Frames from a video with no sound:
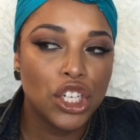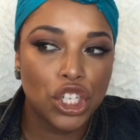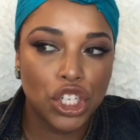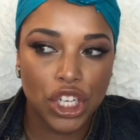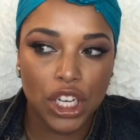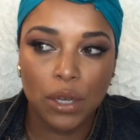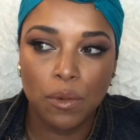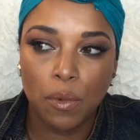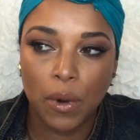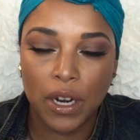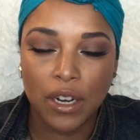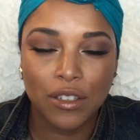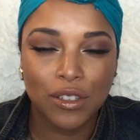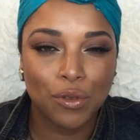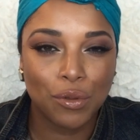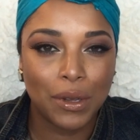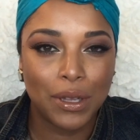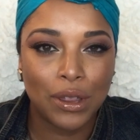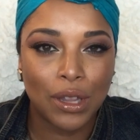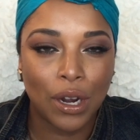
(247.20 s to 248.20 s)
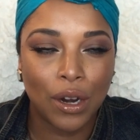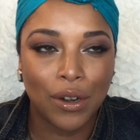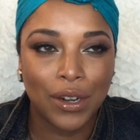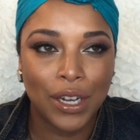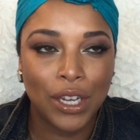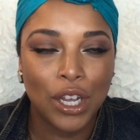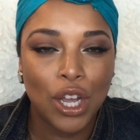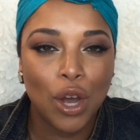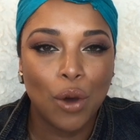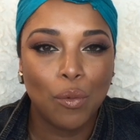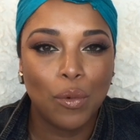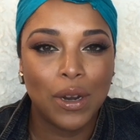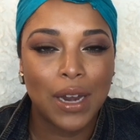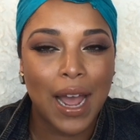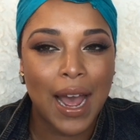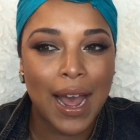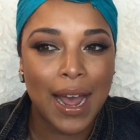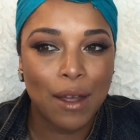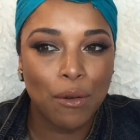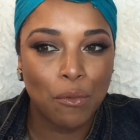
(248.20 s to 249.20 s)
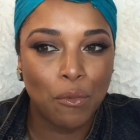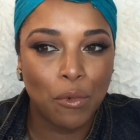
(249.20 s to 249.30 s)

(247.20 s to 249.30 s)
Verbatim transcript: She wears 330. When I